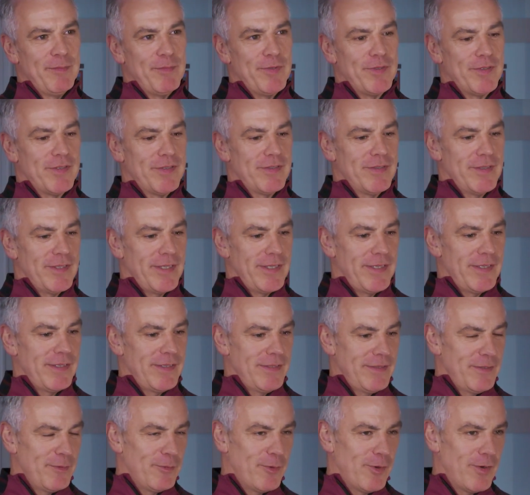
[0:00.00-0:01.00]
But
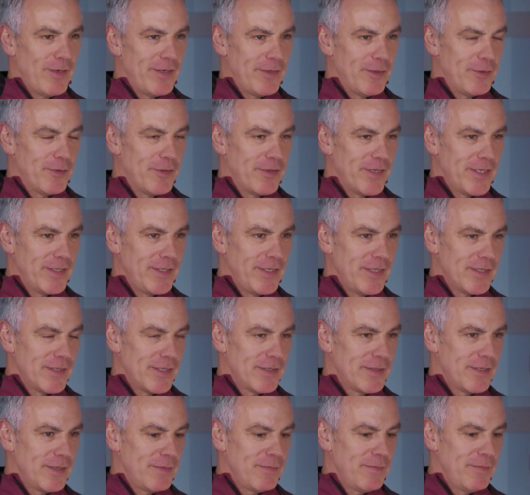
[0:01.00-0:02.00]
the world had other
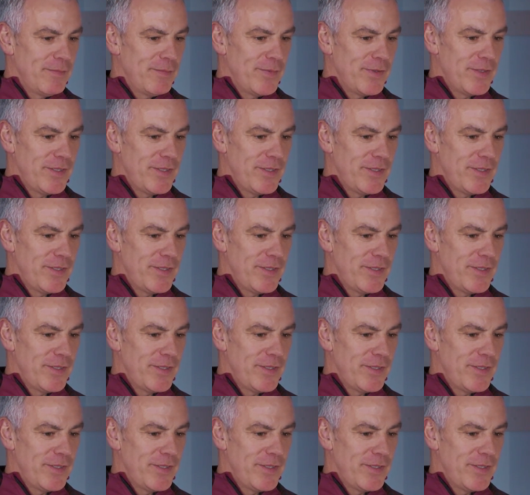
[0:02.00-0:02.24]
ideas that time.